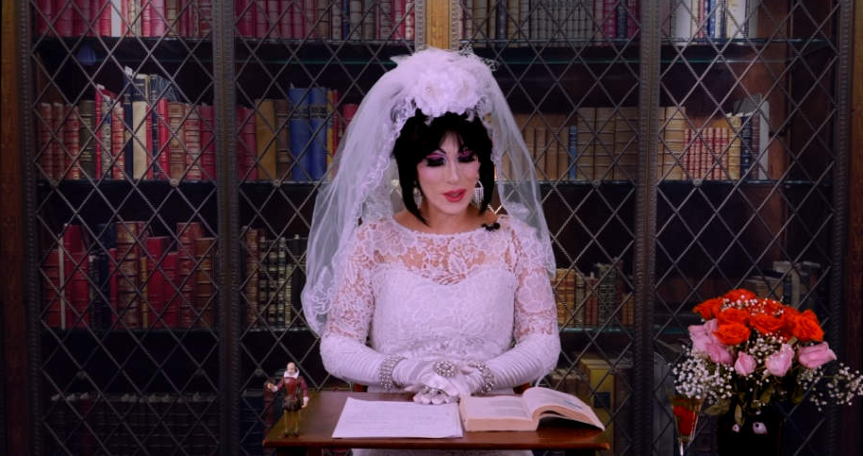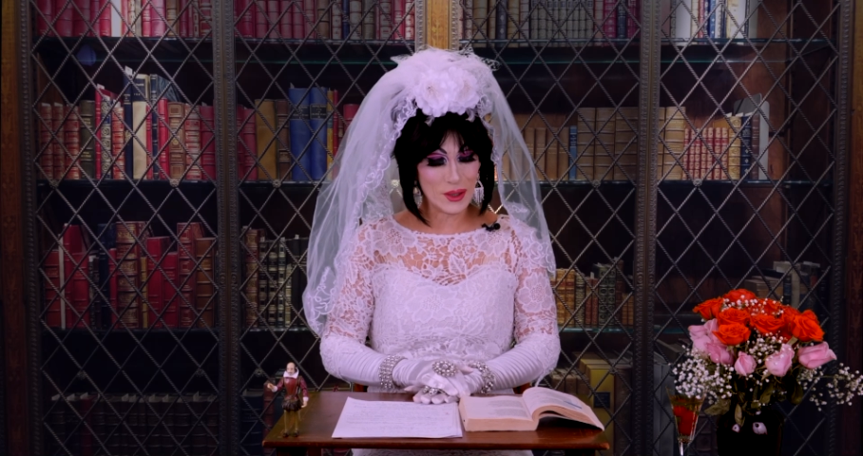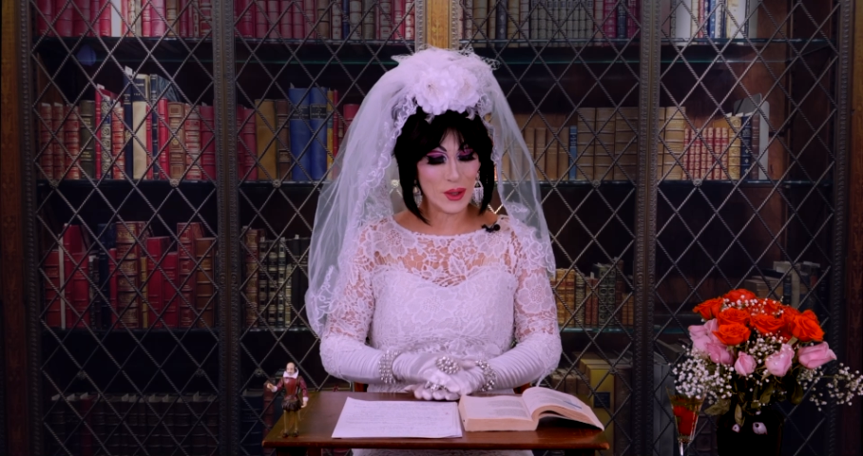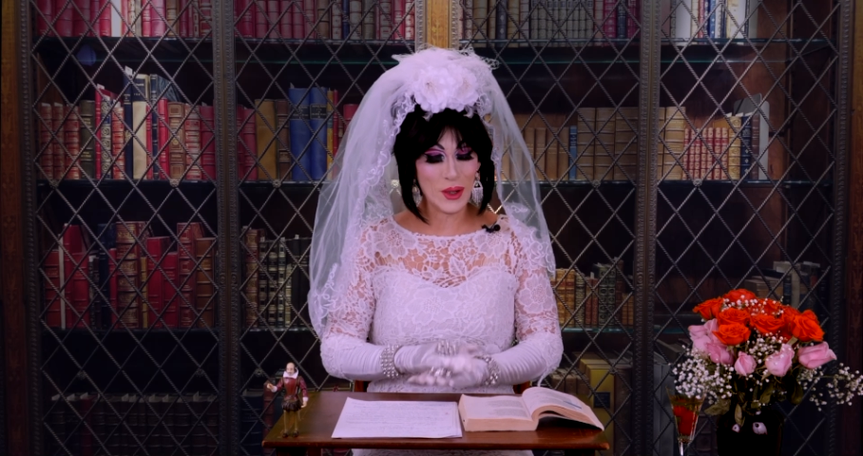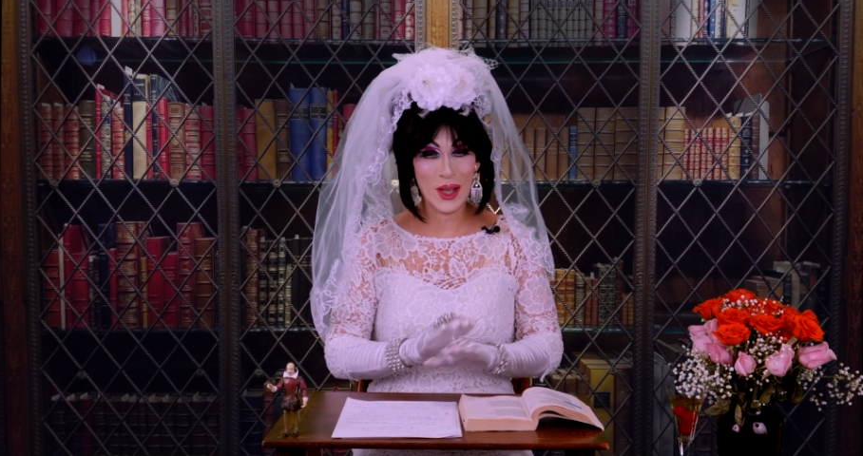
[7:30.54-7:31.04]

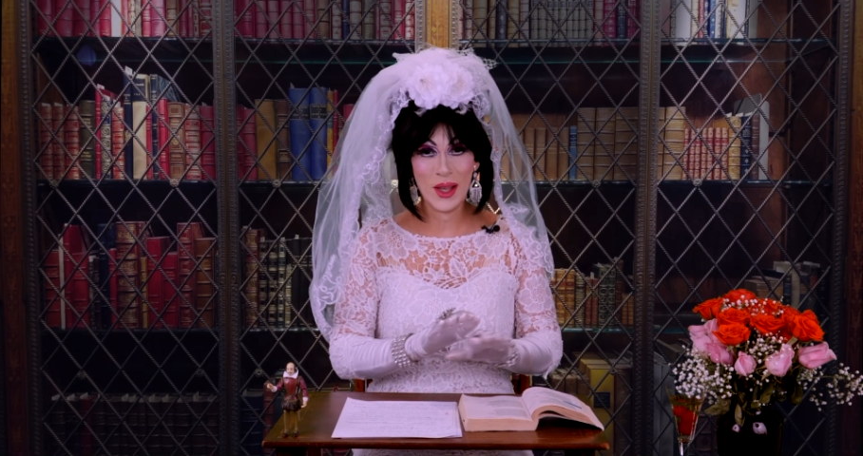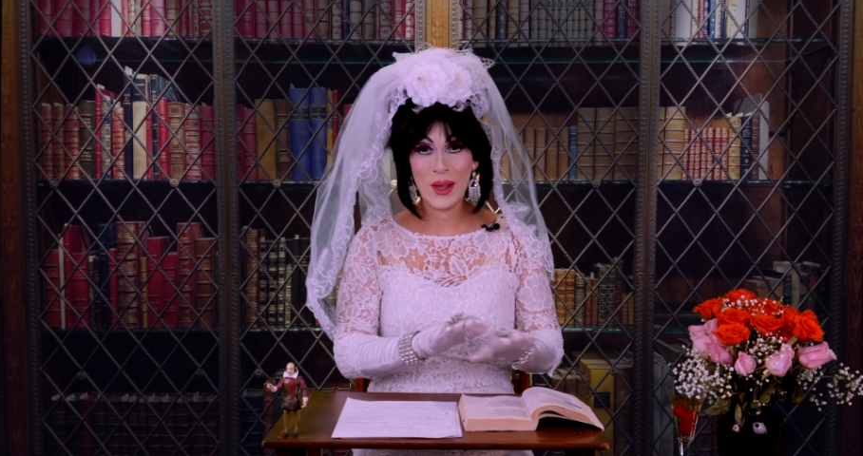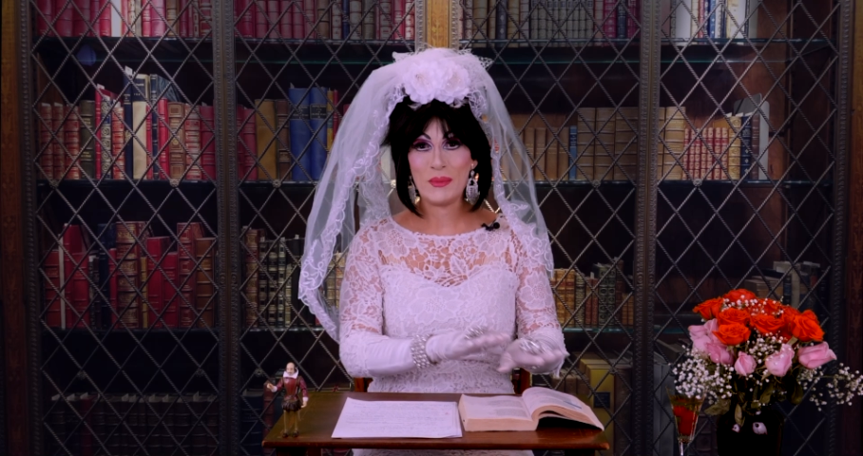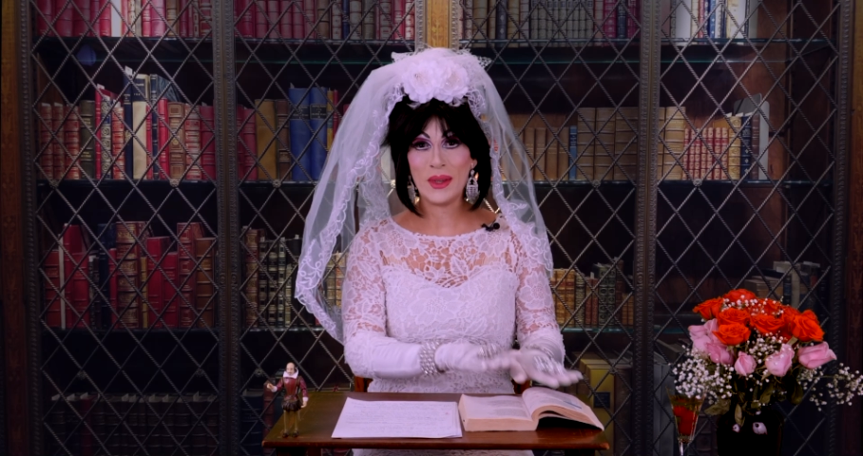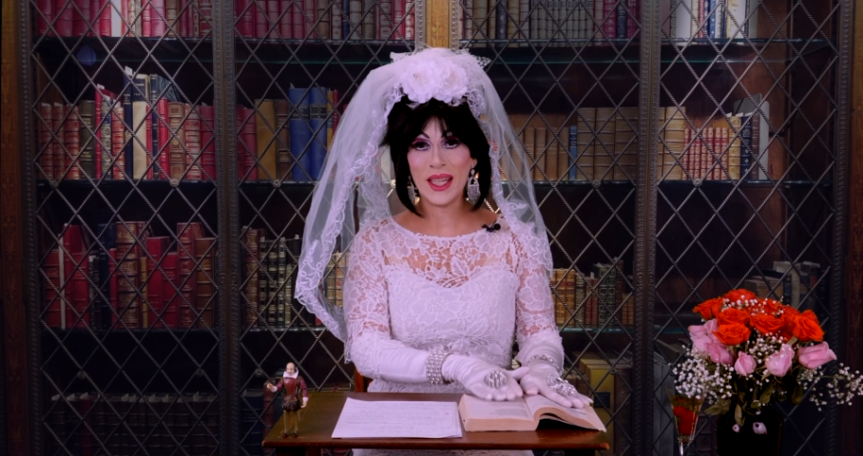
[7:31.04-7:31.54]
So
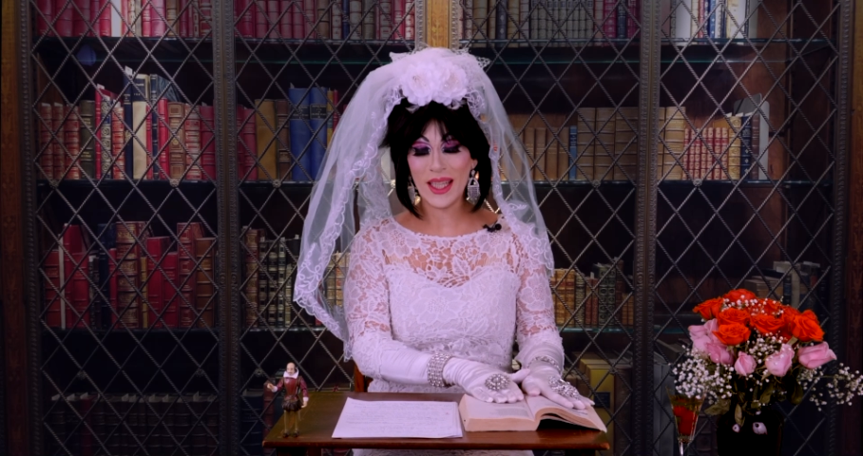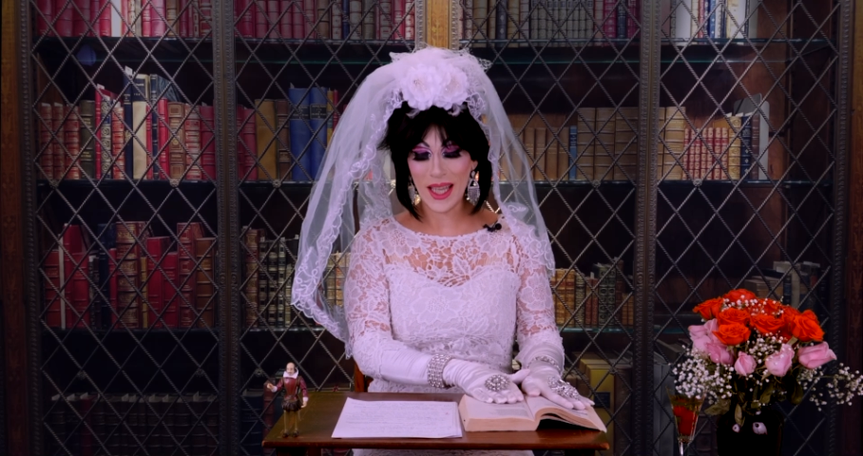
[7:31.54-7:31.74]
many